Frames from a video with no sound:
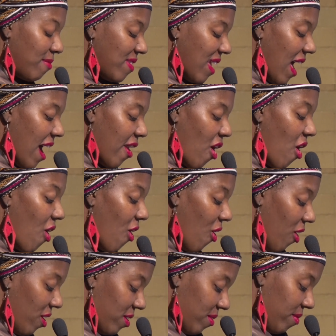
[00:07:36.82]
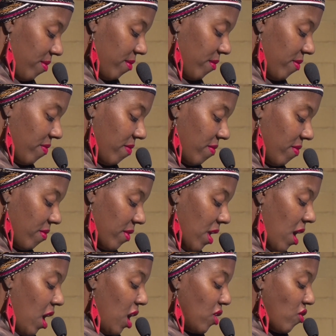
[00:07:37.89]
got hard.
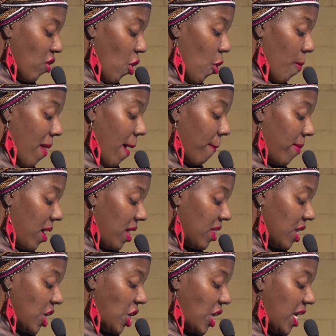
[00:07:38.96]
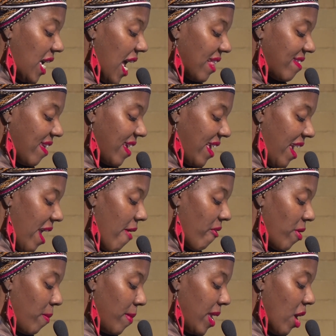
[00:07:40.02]
Told my mother she got to carry
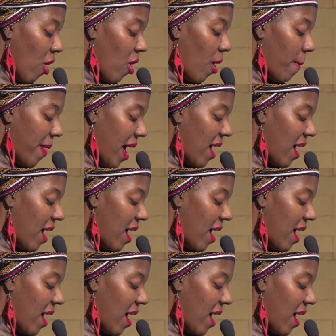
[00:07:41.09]
me all by